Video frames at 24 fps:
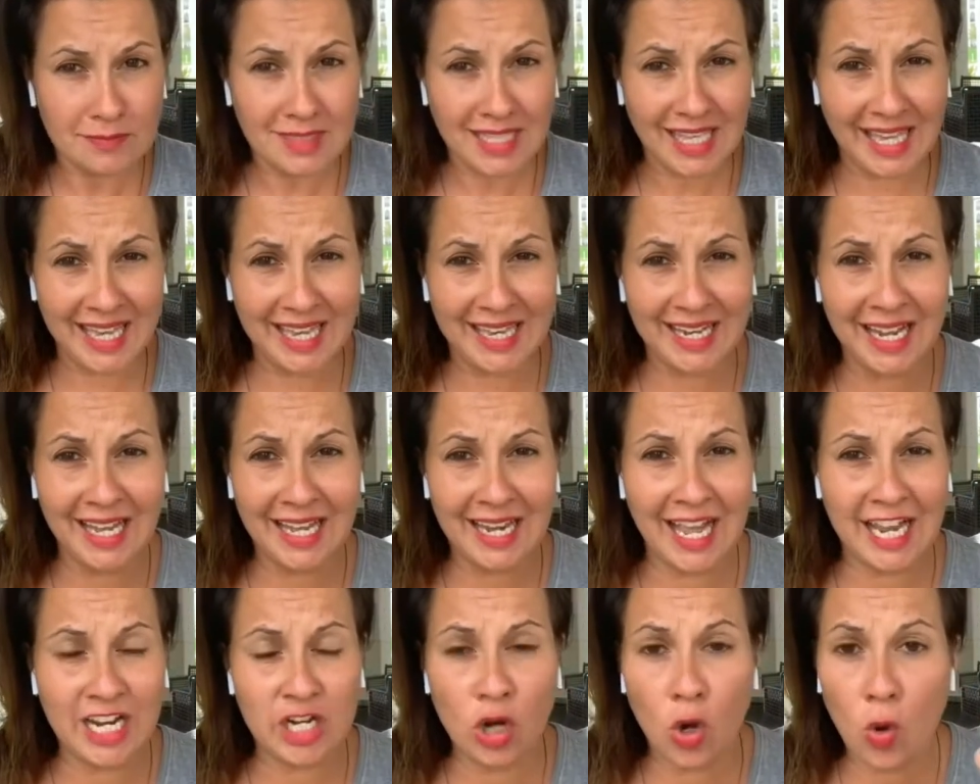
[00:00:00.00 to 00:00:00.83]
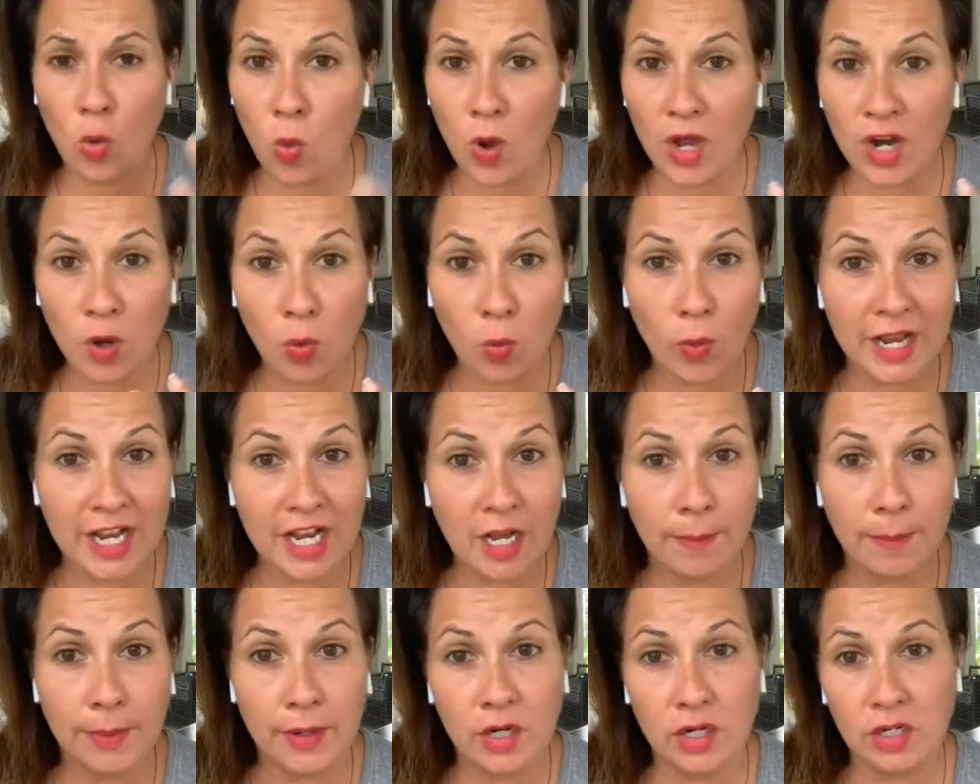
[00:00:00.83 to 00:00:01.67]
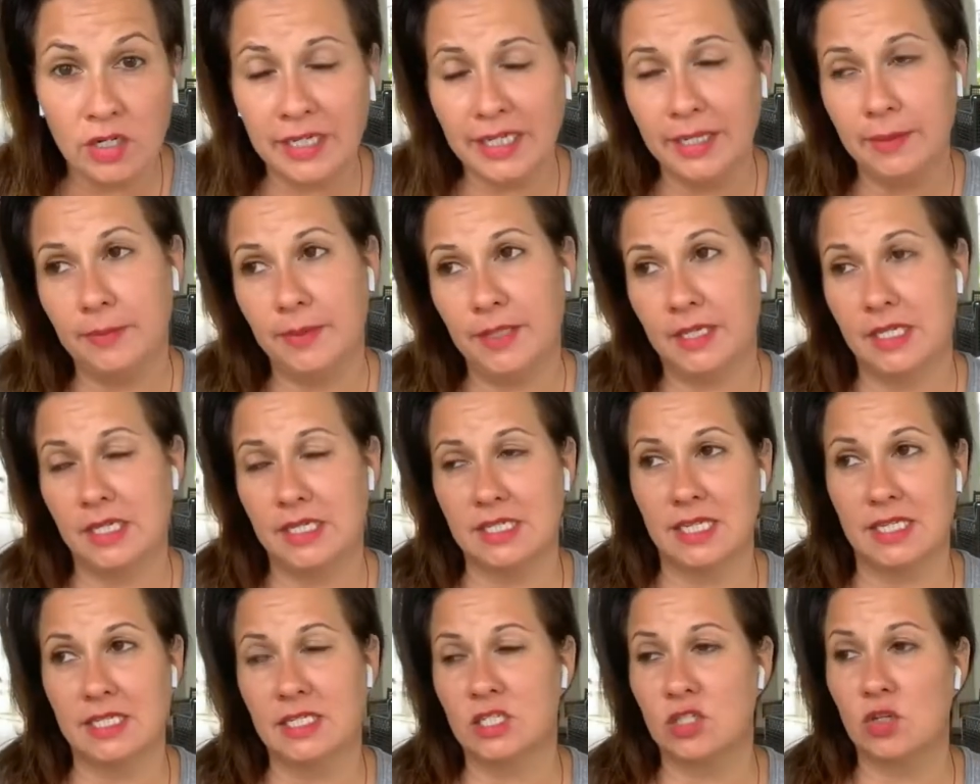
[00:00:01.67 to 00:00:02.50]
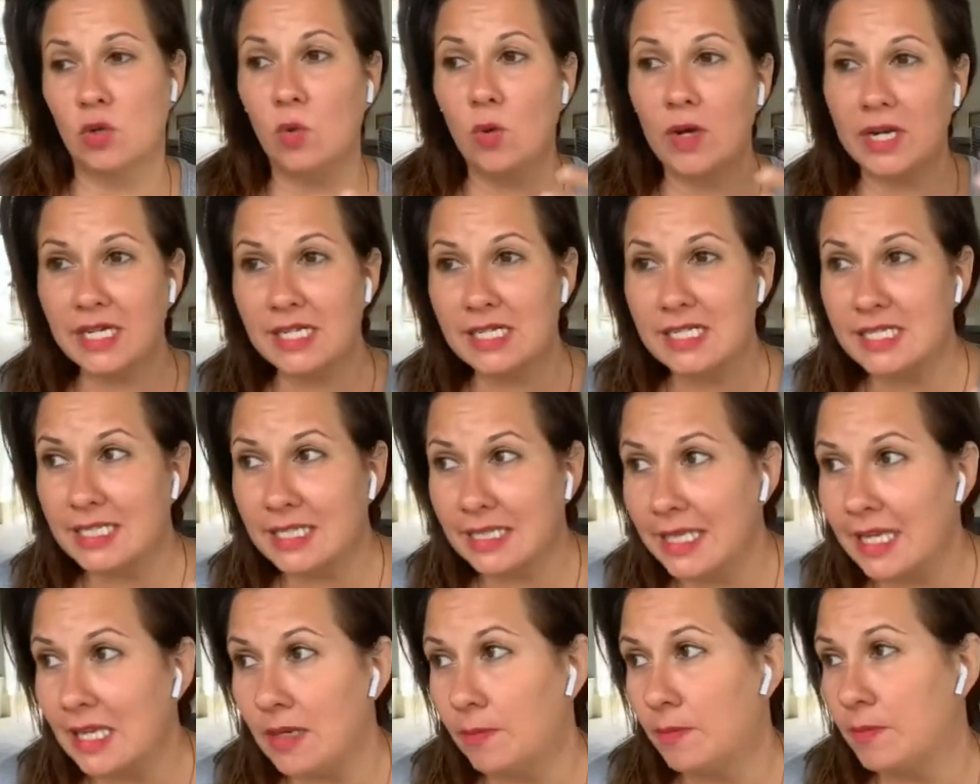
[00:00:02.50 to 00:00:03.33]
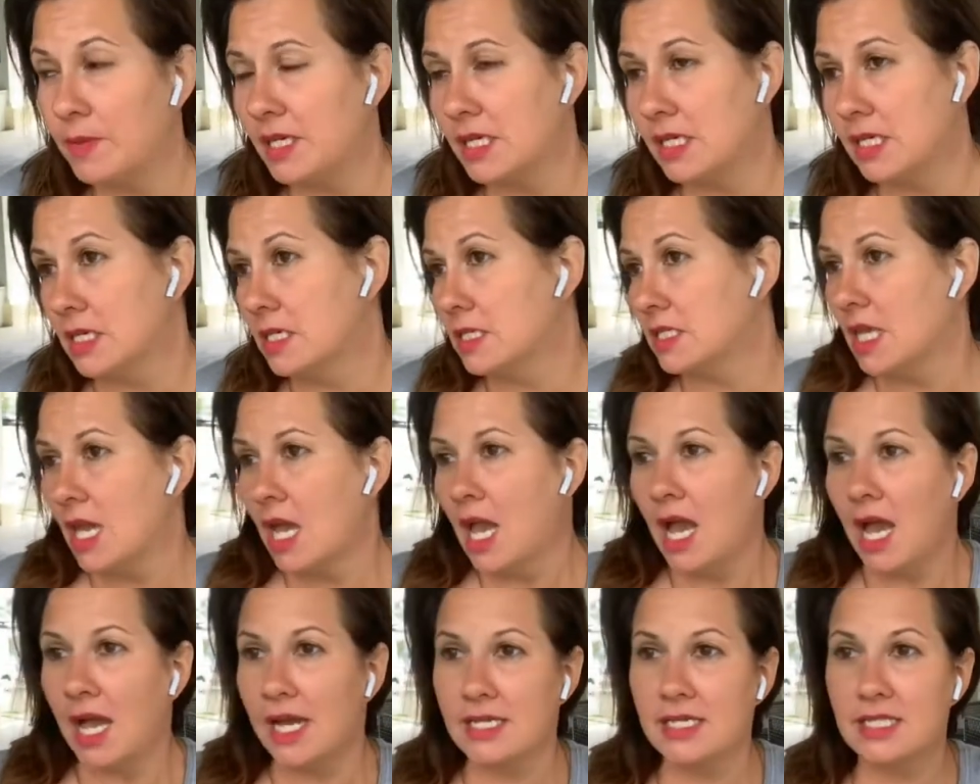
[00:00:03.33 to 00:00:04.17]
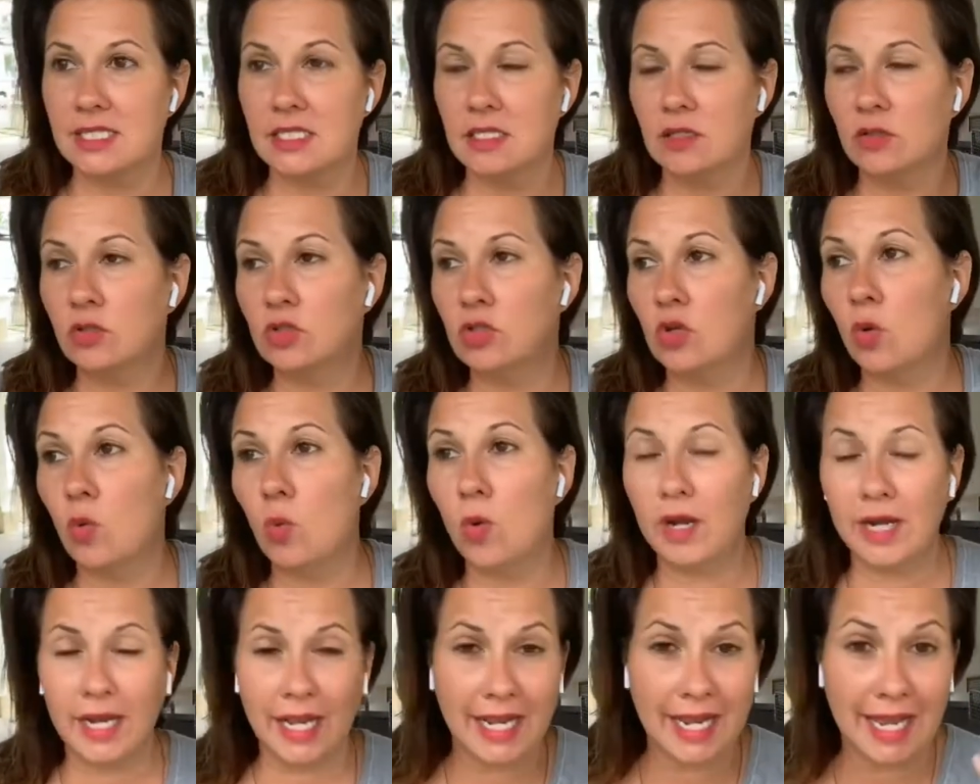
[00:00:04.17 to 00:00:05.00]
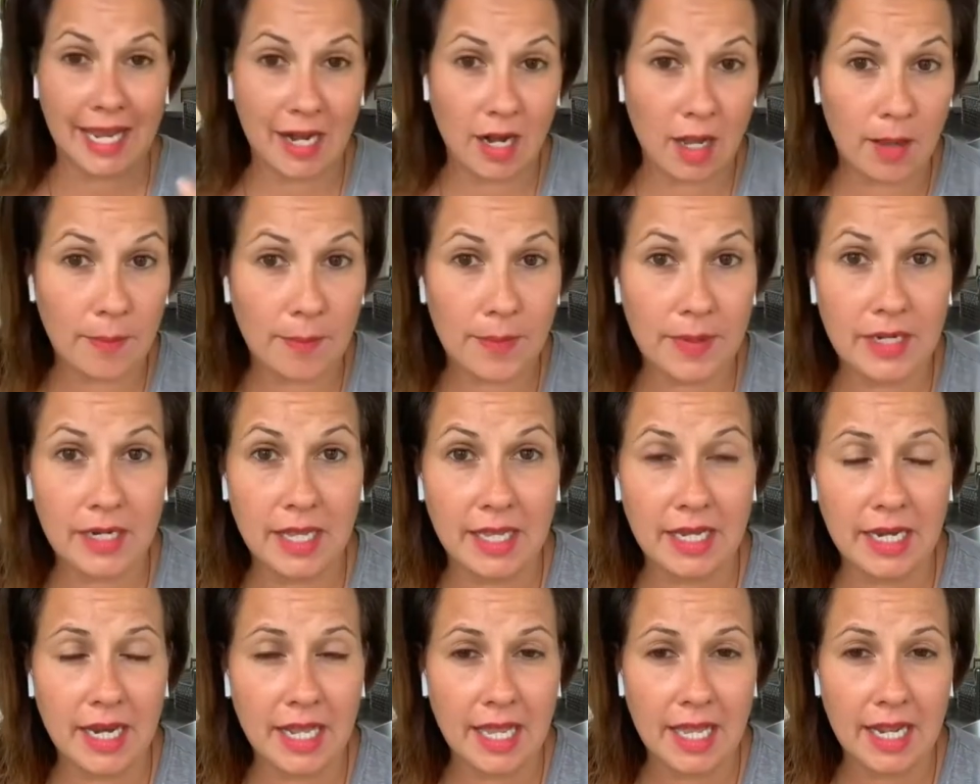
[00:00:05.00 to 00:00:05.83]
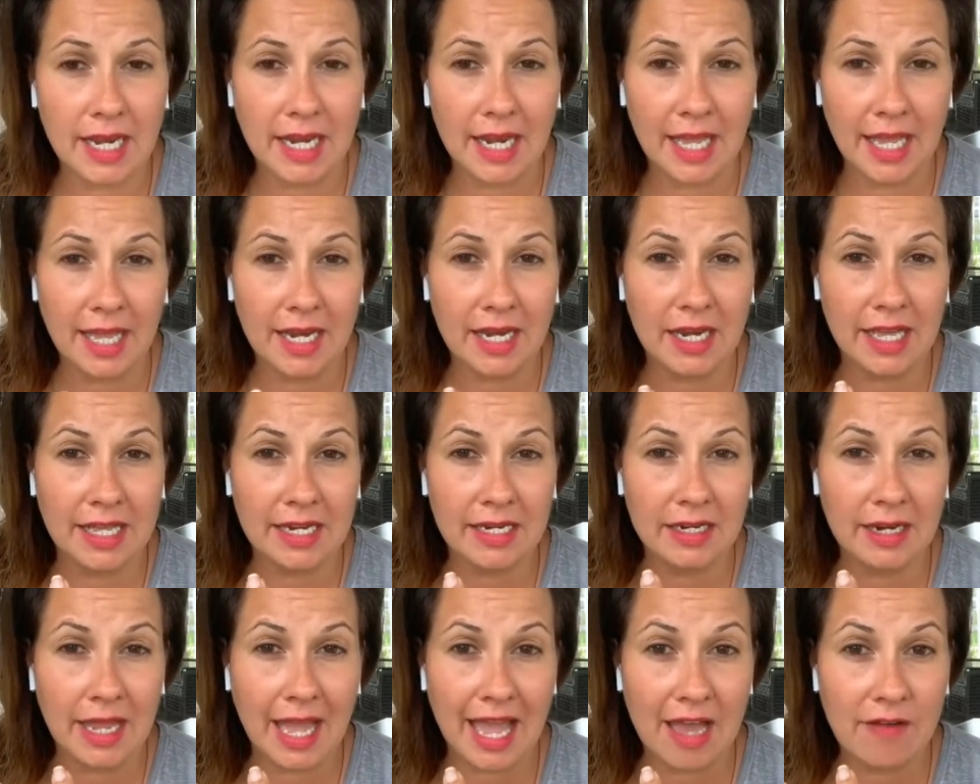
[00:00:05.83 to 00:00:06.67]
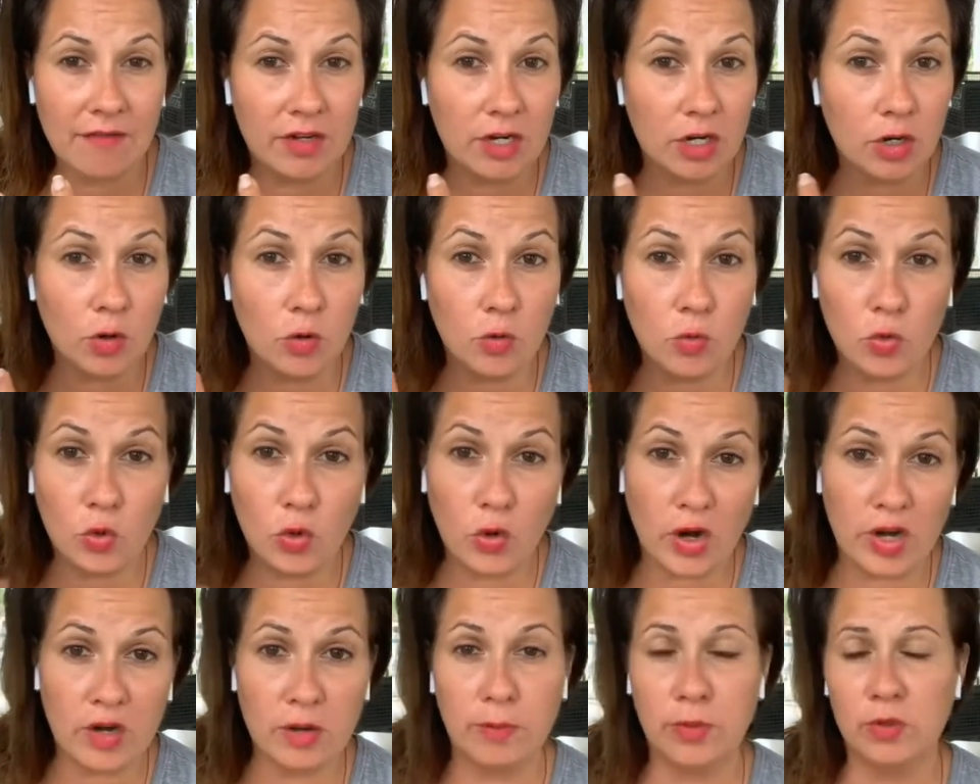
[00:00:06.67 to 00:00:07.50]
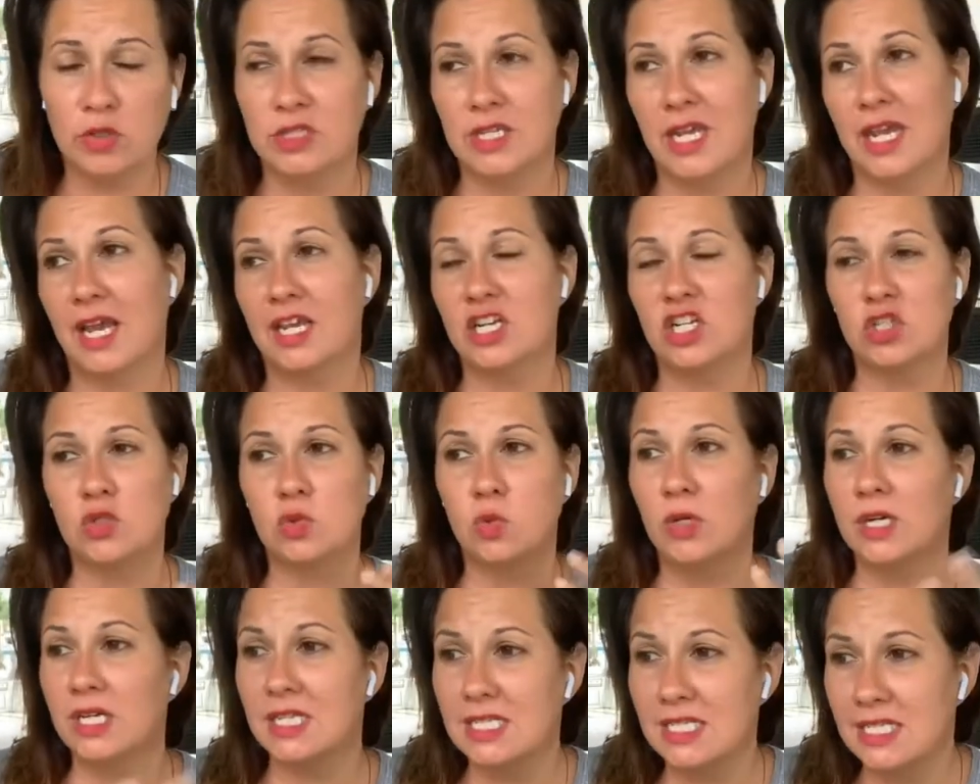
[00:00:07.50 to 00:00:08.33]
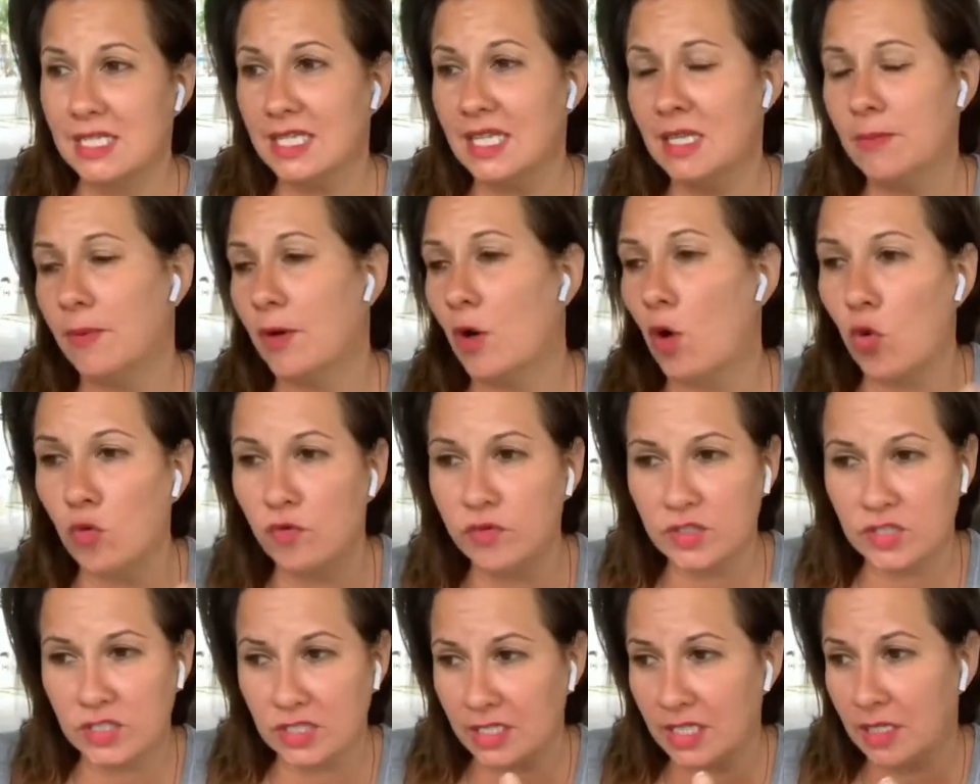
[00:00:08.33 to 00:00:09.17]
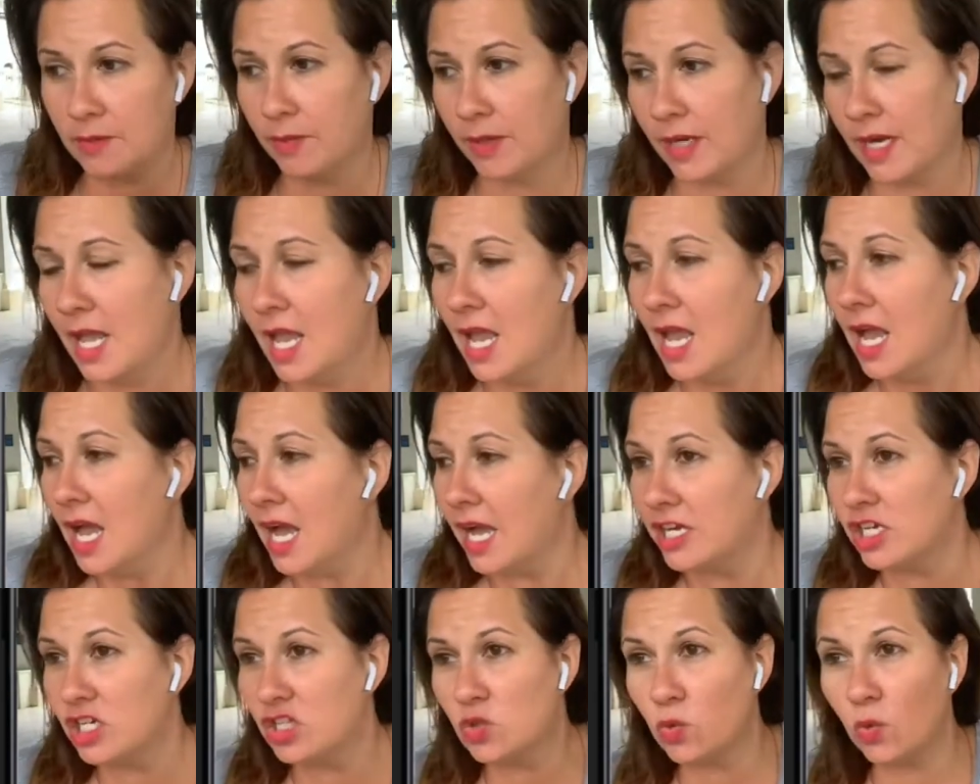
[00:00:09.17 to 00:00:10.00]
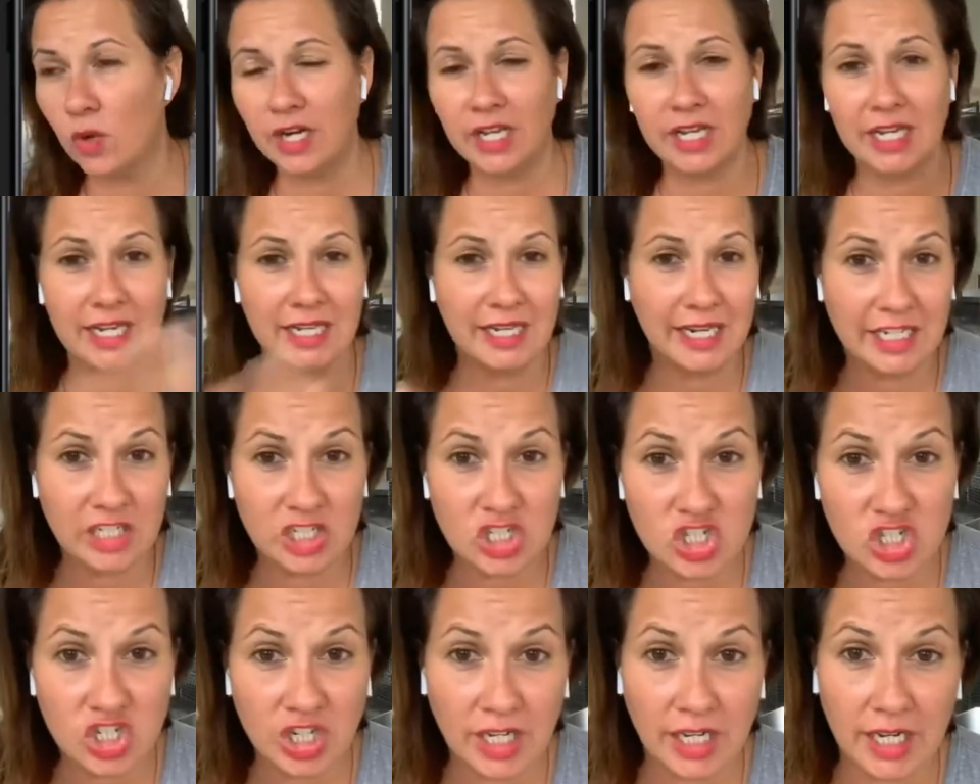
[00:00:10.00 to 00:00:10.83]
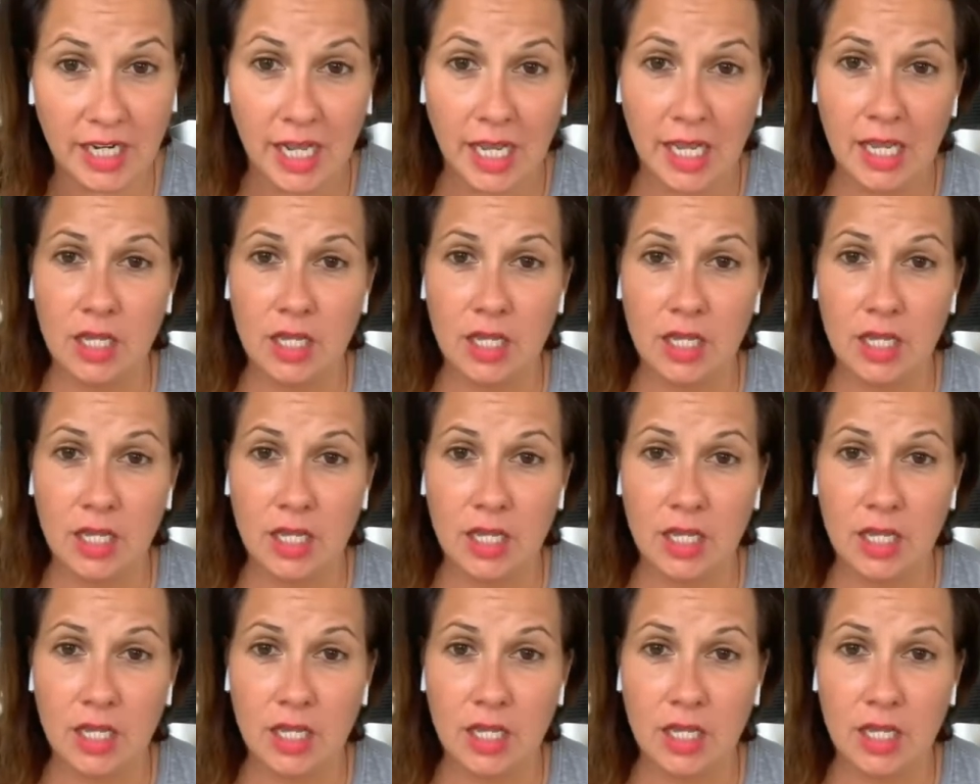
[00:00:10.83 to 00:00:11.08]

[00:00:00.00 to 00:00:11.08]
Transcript: and and I don't want to wake up early because I still want to sleep because I still don't want to get up and and and and, and have an incredible day. I just want to sleep and oversleep and I just want to eat like shit.